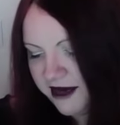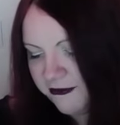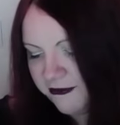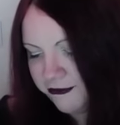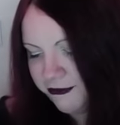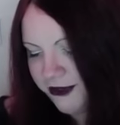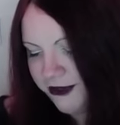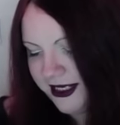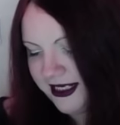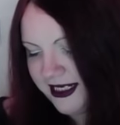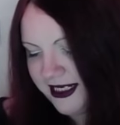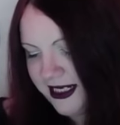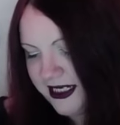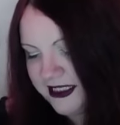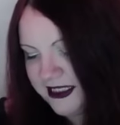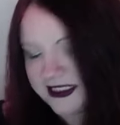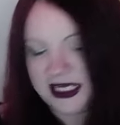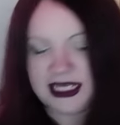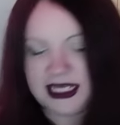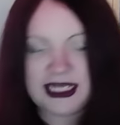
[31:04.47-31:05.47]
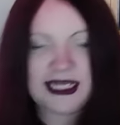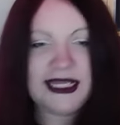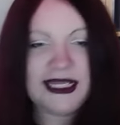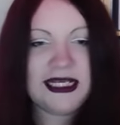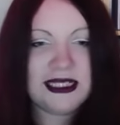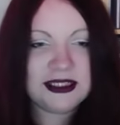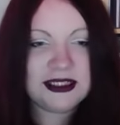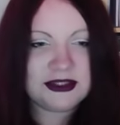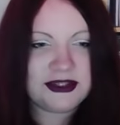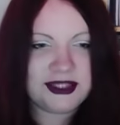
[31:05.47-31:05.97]
it really is a
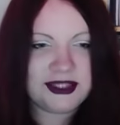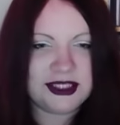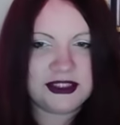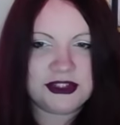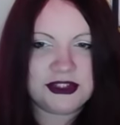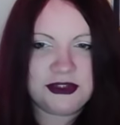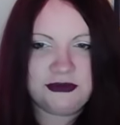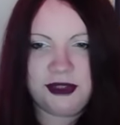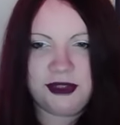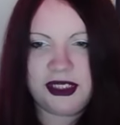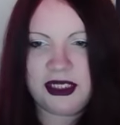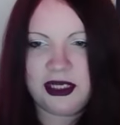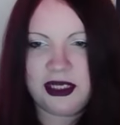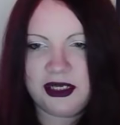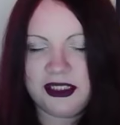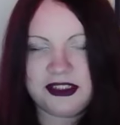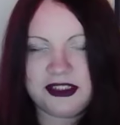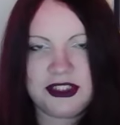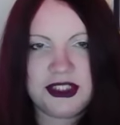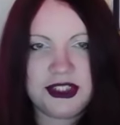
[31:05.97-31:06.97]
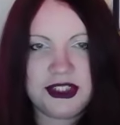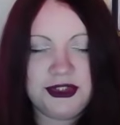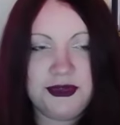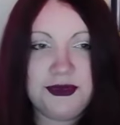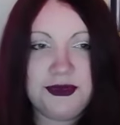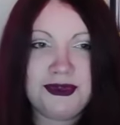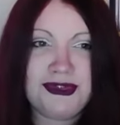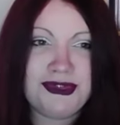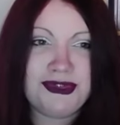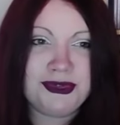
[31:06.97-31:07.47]
healing thing to realize that
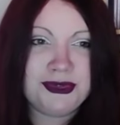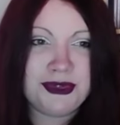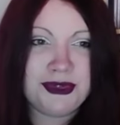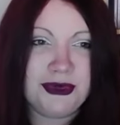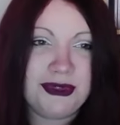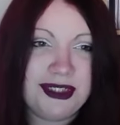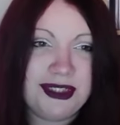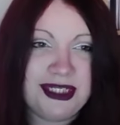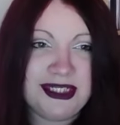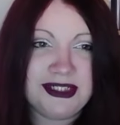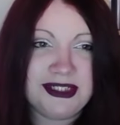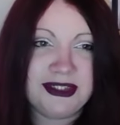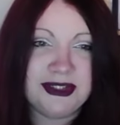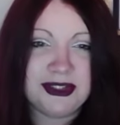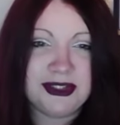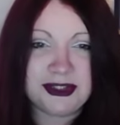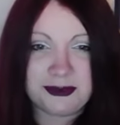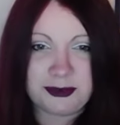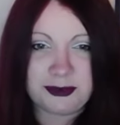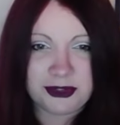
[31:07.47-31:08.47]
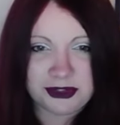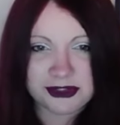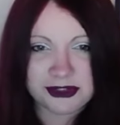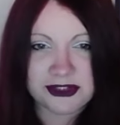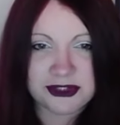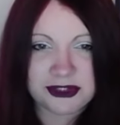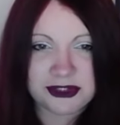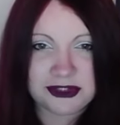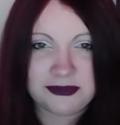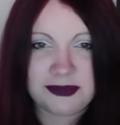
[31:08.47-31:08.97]
you do not need another
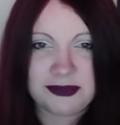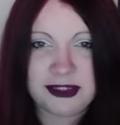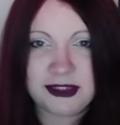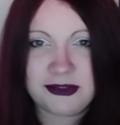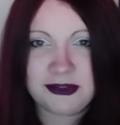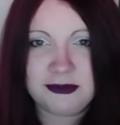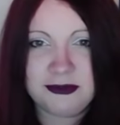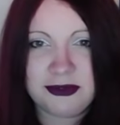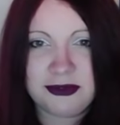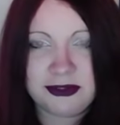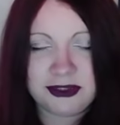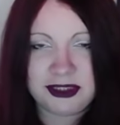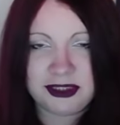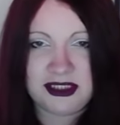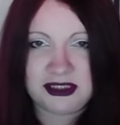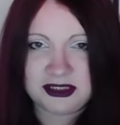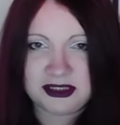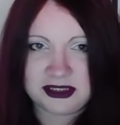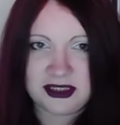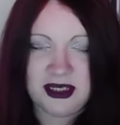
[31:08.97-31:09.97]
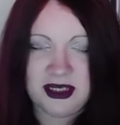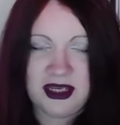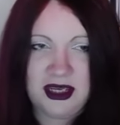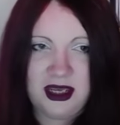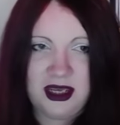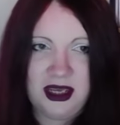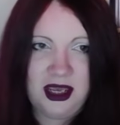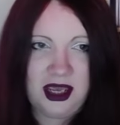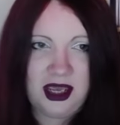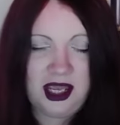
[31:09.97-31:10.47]
person to be complete.
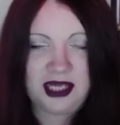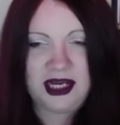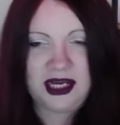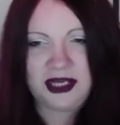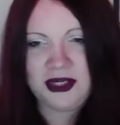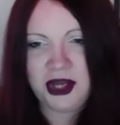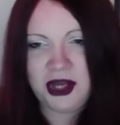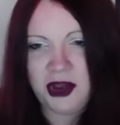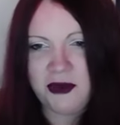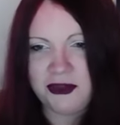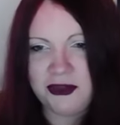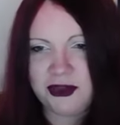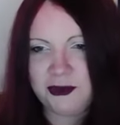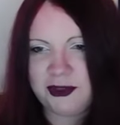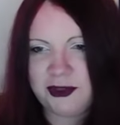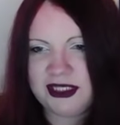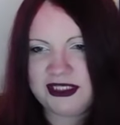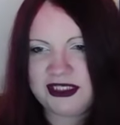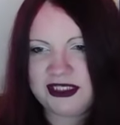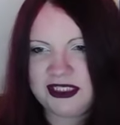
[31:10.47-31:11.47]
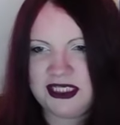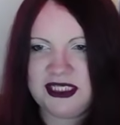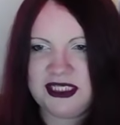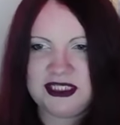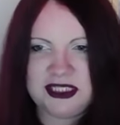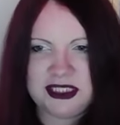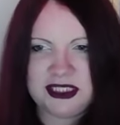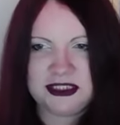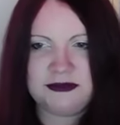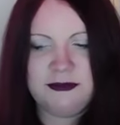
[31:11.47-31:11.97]
And I know that we see
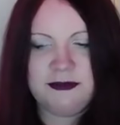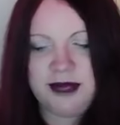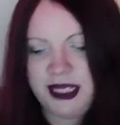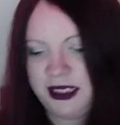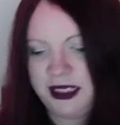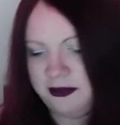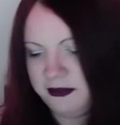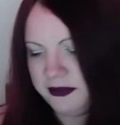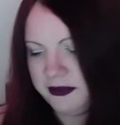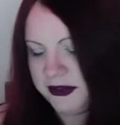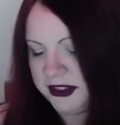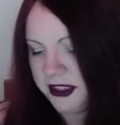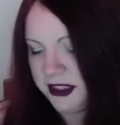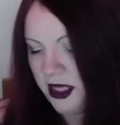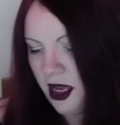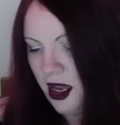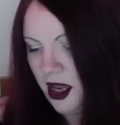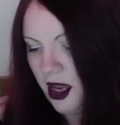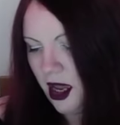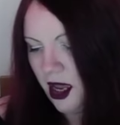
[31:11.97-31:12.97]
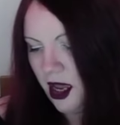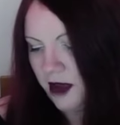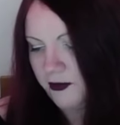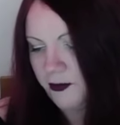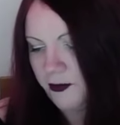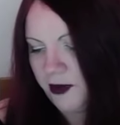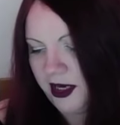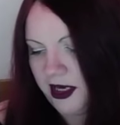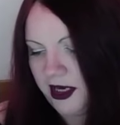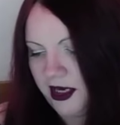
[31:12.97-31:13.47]
these memes
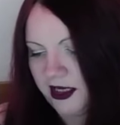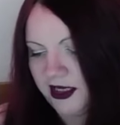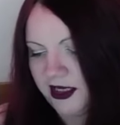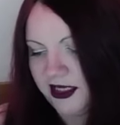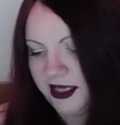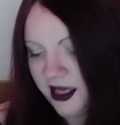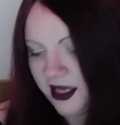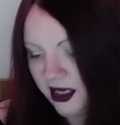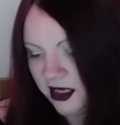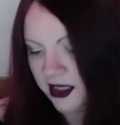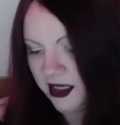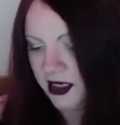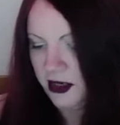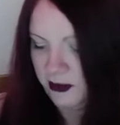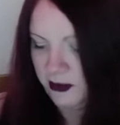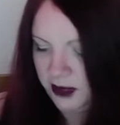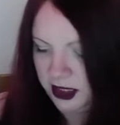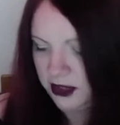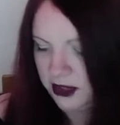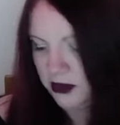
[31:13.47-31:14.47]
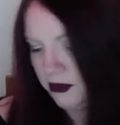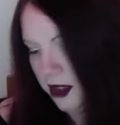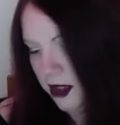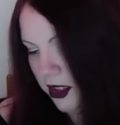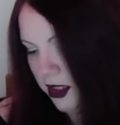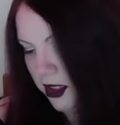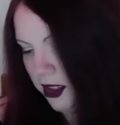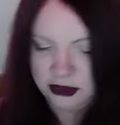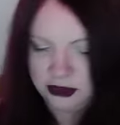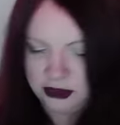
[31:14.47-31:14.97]
and we're like, yeah, yeah, we
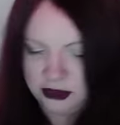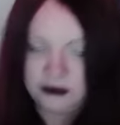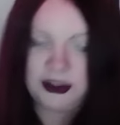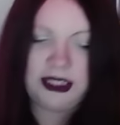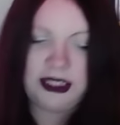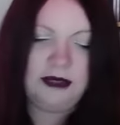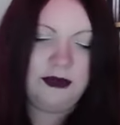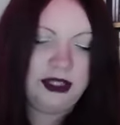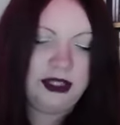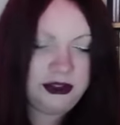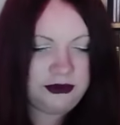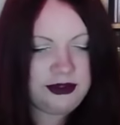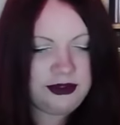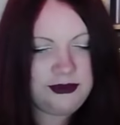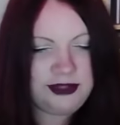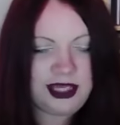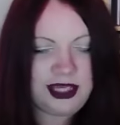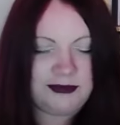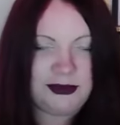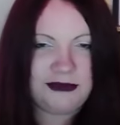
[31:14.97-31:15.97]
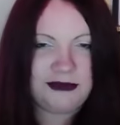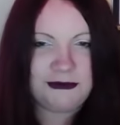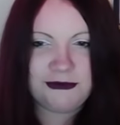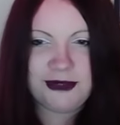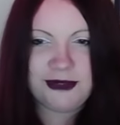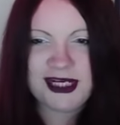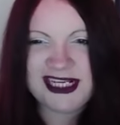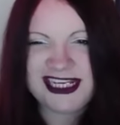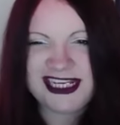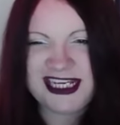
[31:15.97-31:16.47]
agree with that. But
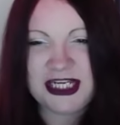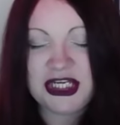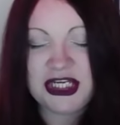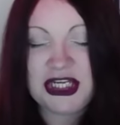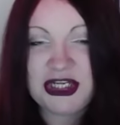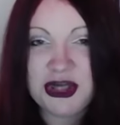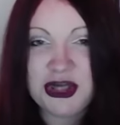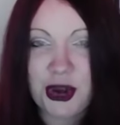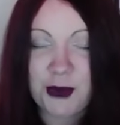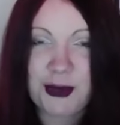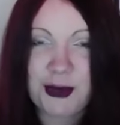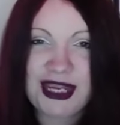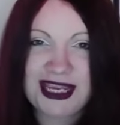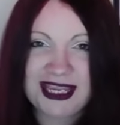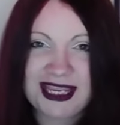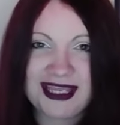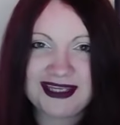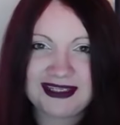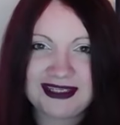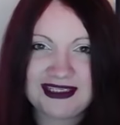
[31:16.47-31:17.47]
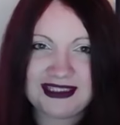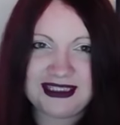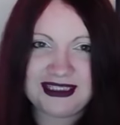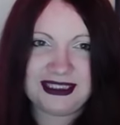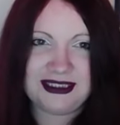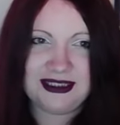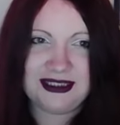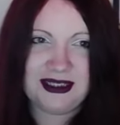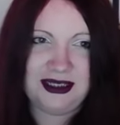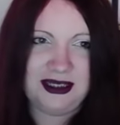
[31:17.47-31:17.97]
really knowing
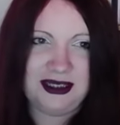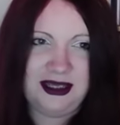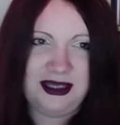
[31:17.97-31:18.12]
it